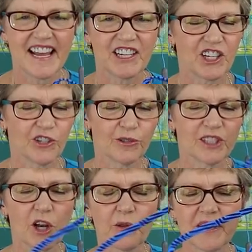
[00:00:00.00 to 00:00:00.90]
Thank
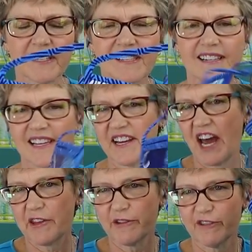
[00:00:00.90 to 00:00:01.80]
you. So this
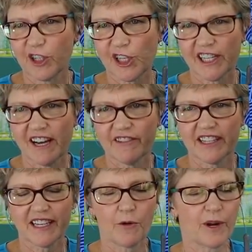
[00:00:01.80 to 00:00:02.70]
is another
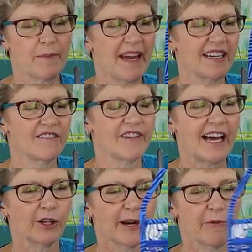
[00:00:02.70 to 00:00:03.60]
version of it that we made
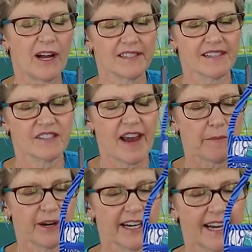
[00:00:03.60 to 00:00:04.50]
in Valori
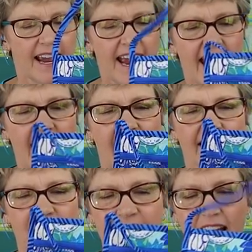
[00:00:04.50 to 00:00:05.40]
Wells's fabric.
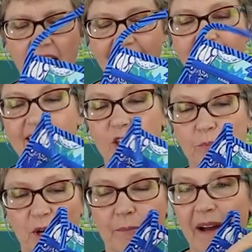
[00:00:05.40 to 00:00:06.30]
And I
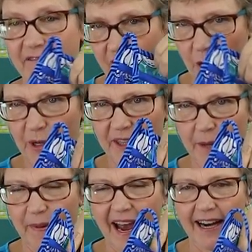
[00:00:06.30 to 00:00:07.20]
like to put my phone
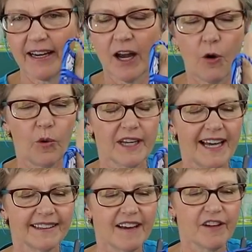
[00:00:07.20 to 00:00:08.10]
in the back.
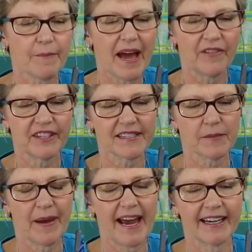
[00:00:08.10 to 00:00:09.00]
What I love about
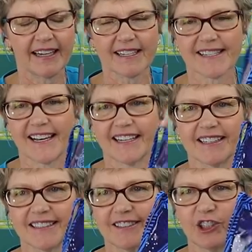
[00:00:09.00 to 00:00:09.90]
this bag is
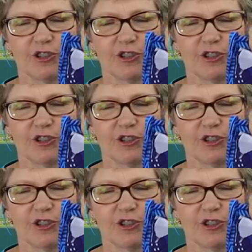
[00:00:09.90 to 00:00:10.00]
that it